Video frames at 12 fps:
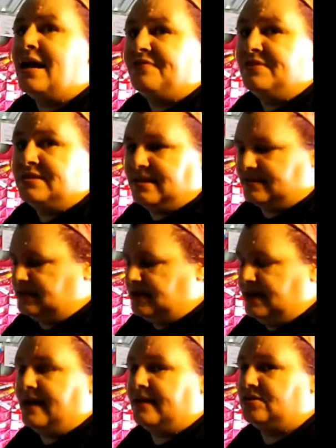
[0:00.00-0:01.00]
haven't tested
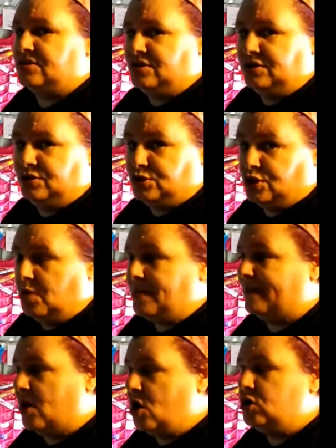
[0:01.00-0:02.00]
it yet because it's only just come.
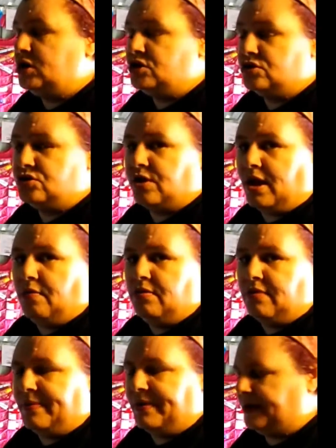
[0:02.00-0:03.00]
I've only just took it out the
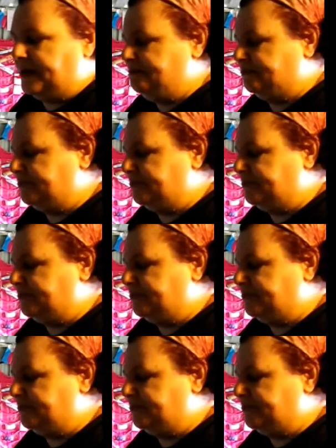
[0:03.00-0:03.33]
wrapper.